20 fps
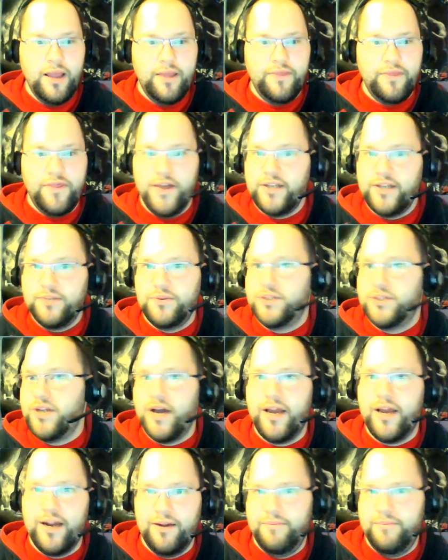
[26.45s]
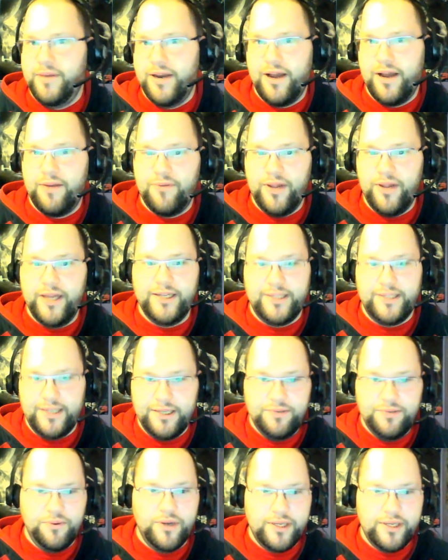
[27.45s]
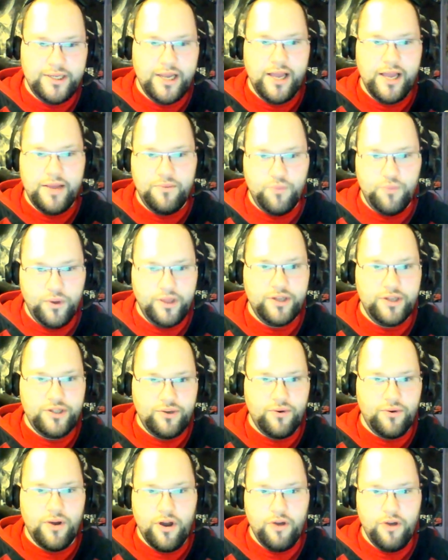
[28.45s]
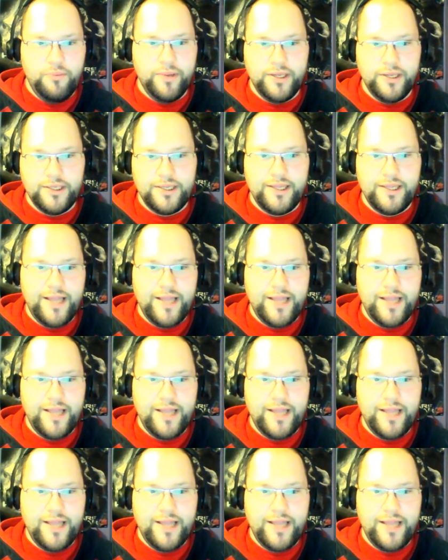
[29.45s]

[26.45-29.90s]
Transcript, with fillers: This was not at a midnight release. This was when the store opens.